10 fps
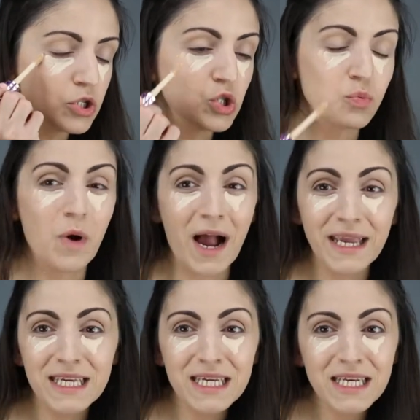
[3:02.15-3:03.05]

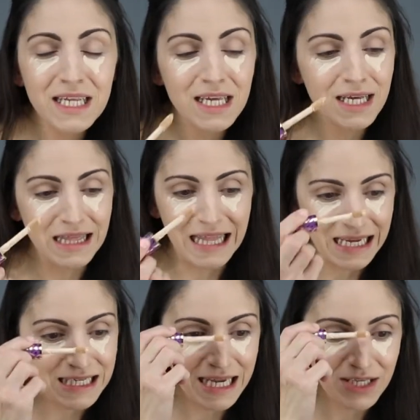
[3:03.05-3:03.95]
drying,
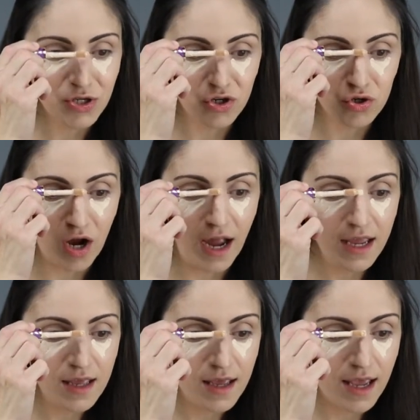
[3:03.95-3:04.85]
like desert
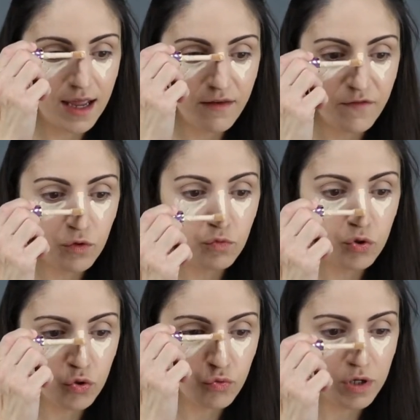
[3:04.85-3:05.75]
dry. And if you
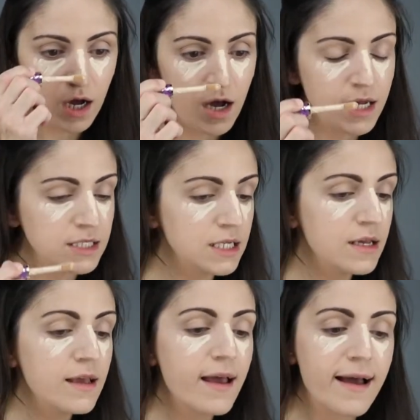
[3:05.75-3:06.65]
do not
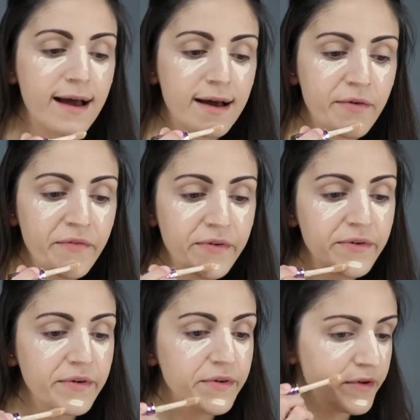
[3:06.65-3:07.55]
have
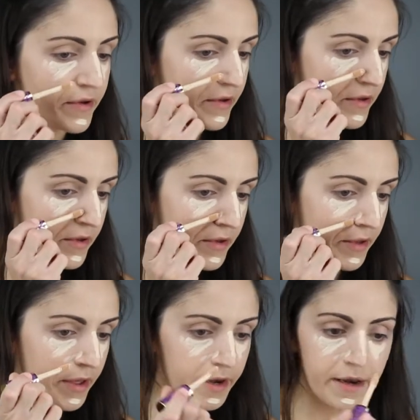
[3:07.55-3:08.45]

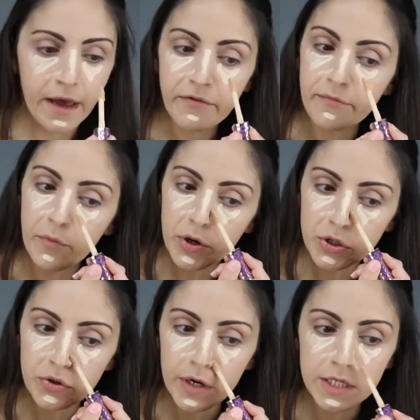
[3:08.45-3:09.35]
enough
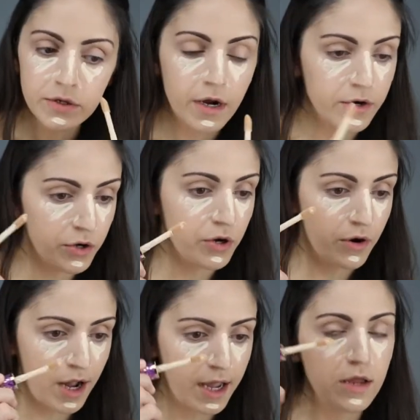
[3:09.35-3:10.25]
moisturizer under
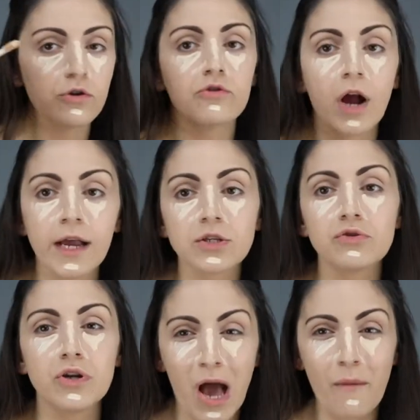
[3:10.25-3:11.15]
your eye and your eyes
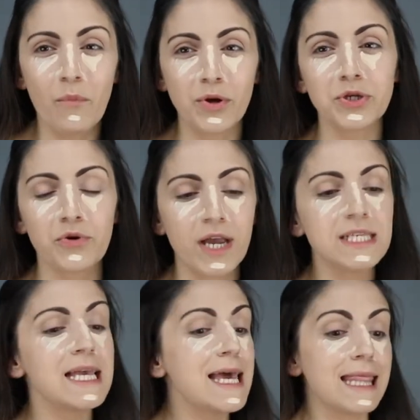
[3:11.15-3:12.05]
are not
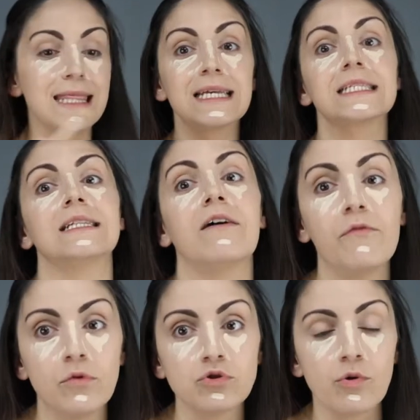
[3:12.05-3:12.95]
moisturized, this
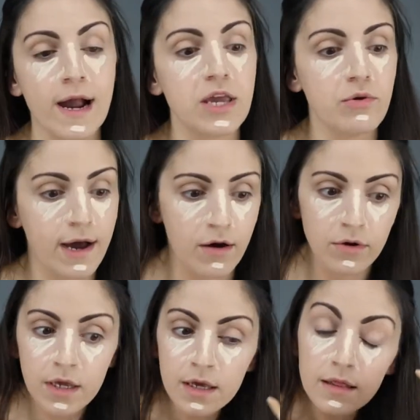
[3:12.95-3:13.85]
stuff will dry you
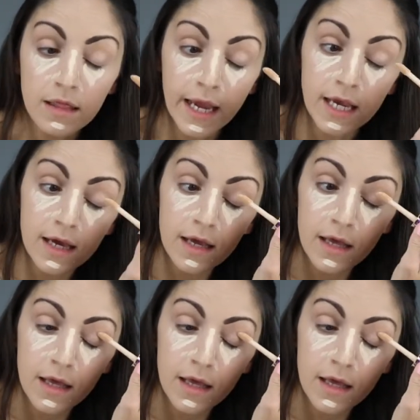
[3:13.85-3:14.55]
out like